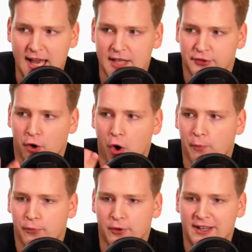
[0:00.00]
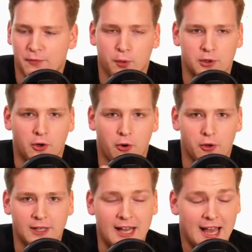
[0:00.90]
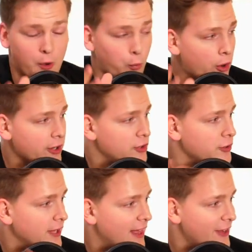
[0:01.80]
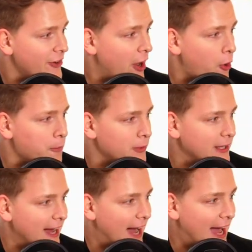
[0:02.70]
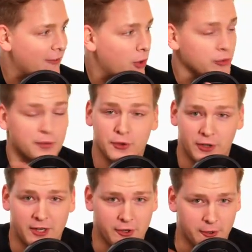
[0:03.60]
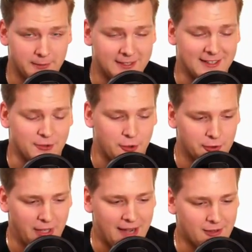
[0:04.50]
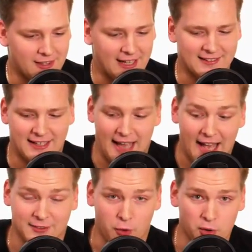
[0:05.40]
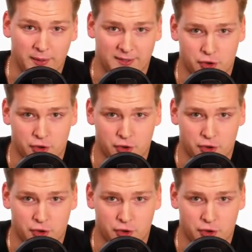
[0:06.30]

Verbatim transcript: So hopefully we will all work together and hopefully I also want to hear your opinions on everything I say as always,